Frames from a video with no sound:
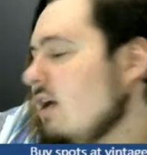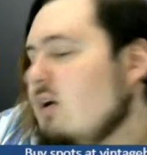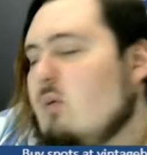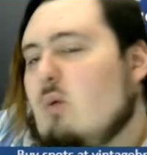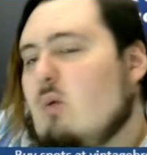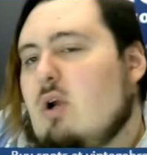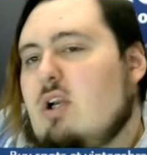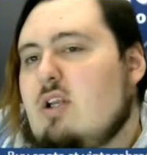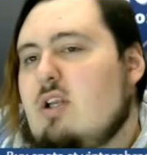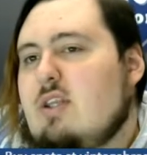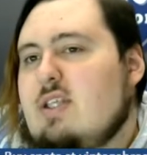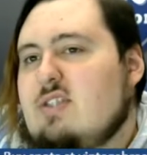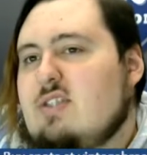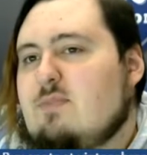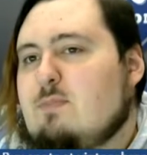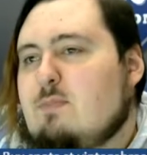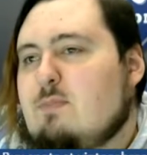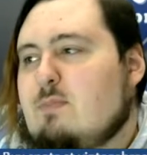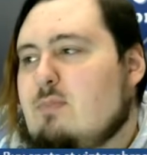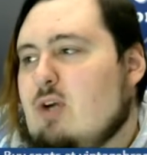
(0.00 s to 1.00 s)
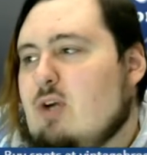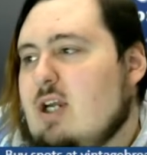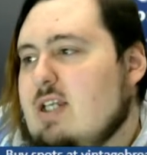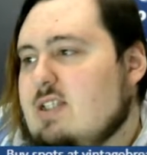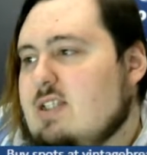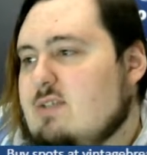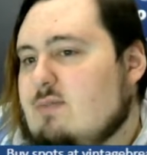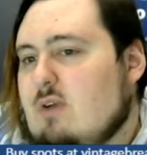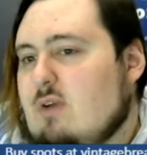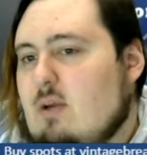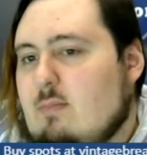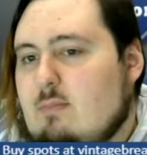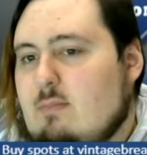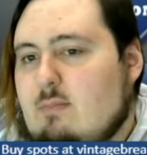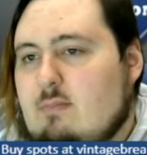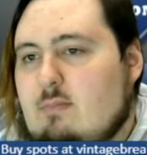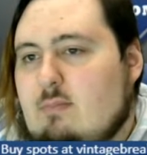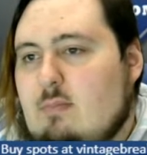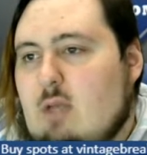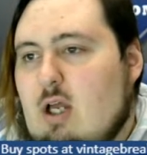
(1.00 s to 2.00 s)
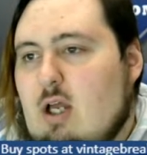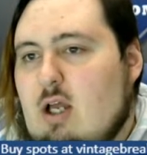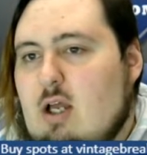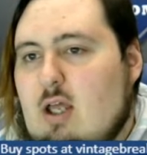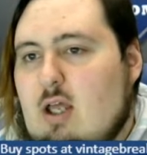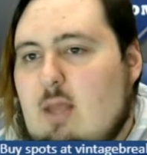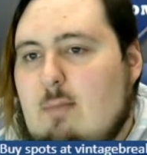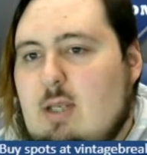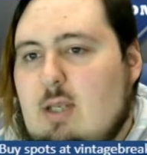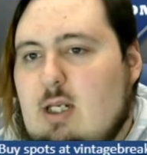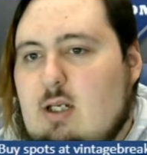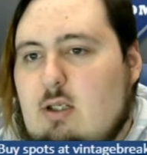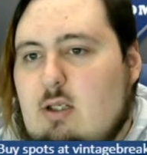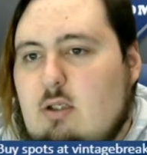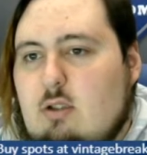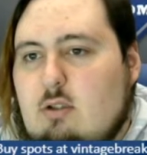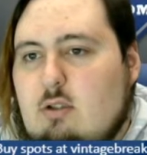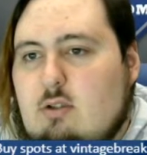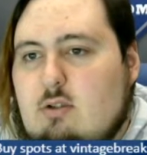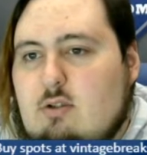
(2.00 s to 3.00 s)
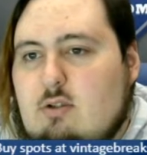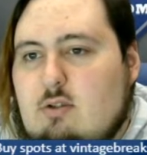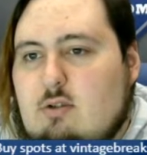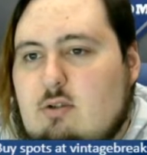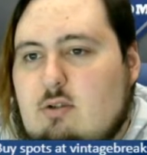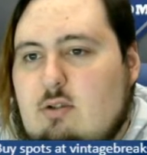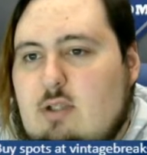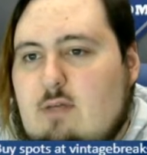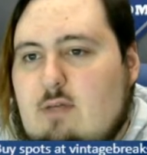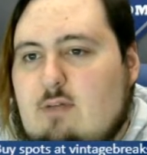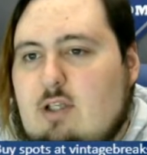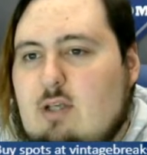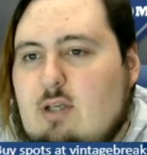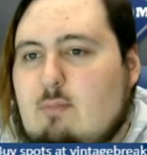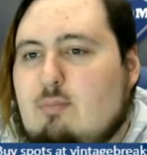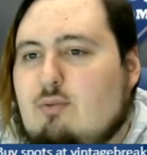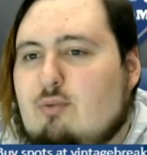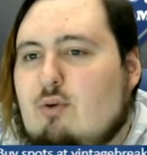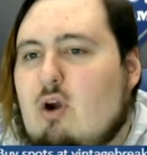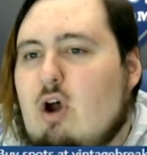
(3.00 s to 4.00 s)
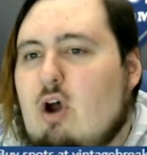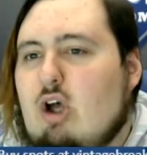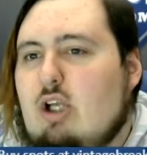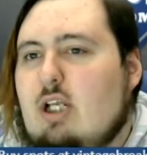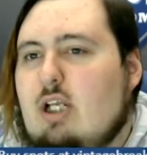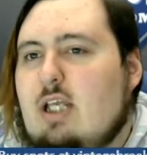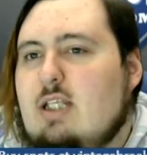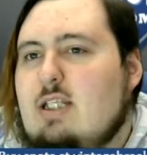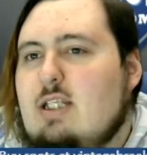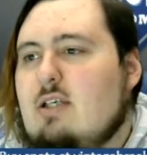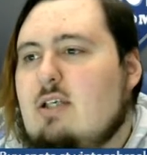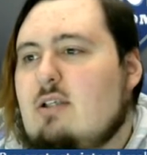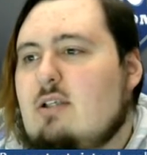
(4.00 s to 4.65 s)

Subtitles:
are these breaks from, M80? You have like a broad idea?